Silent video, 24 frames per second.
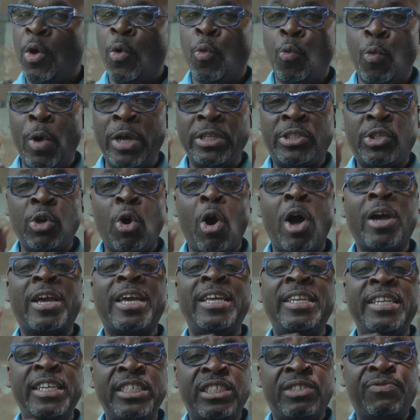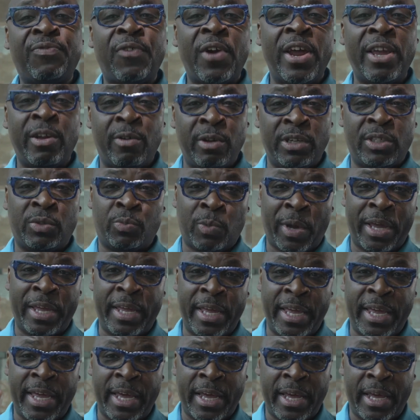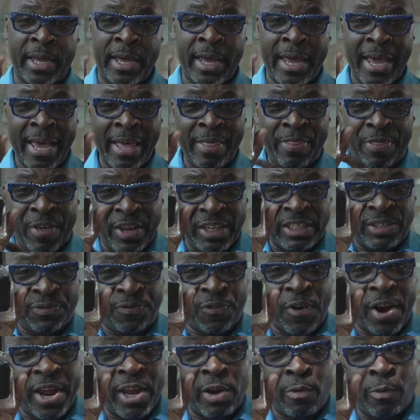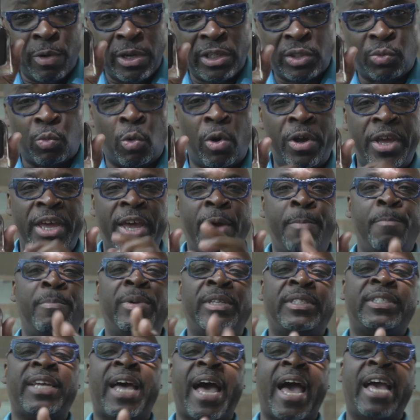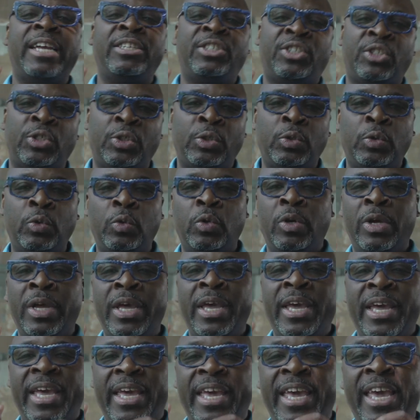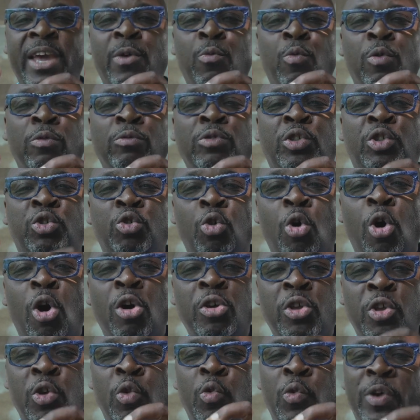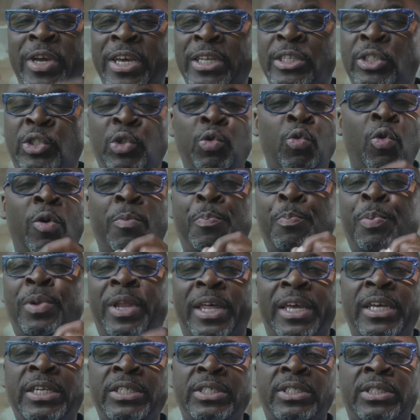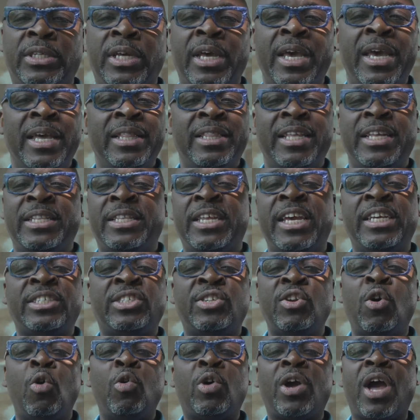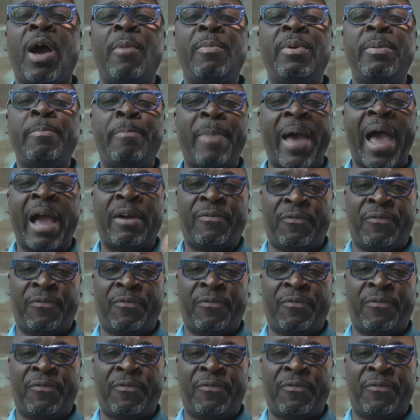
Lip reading: we're talking this fragrance right here. This fragrance will hypnotize you. It will draw you into a place that there's no coming back